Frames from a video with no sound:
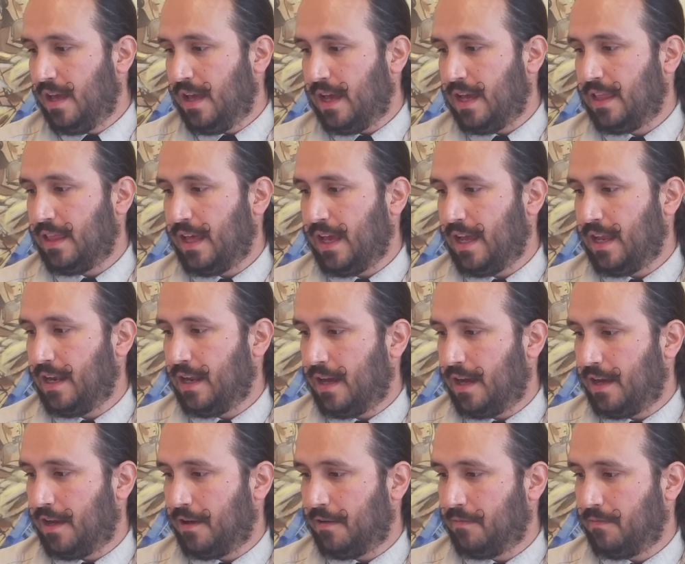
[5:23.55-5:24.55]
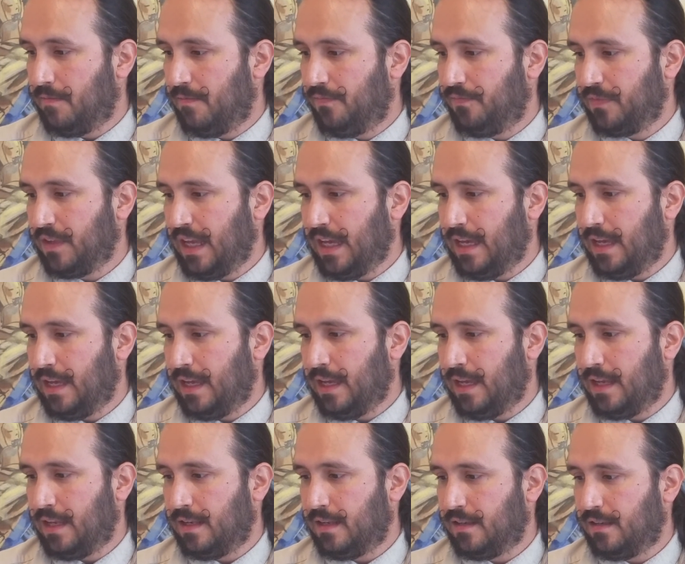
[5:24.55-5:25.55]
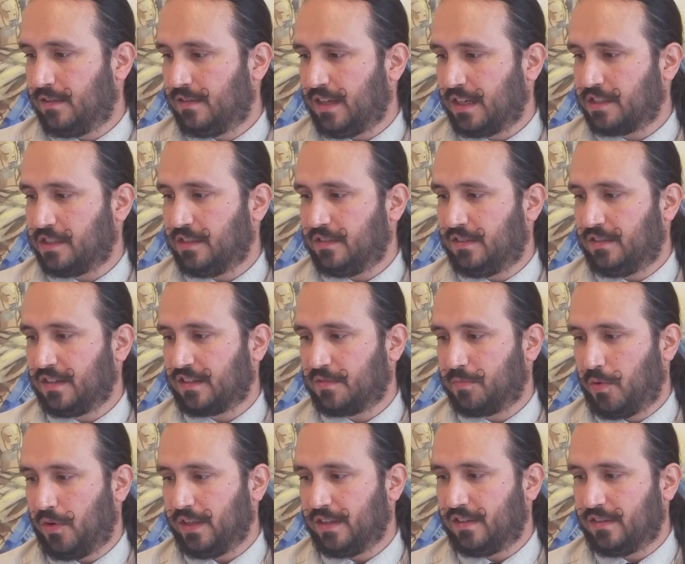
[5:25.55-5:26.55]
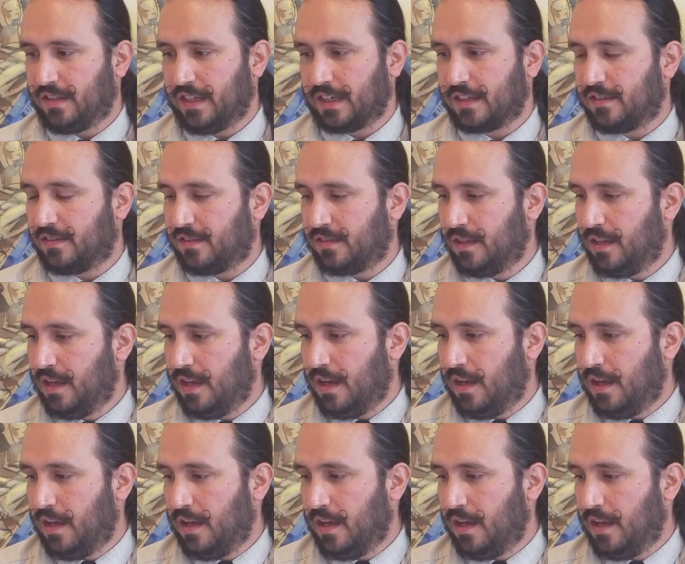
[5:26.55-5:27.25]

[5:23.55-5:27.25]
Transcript: And then in section 6.6,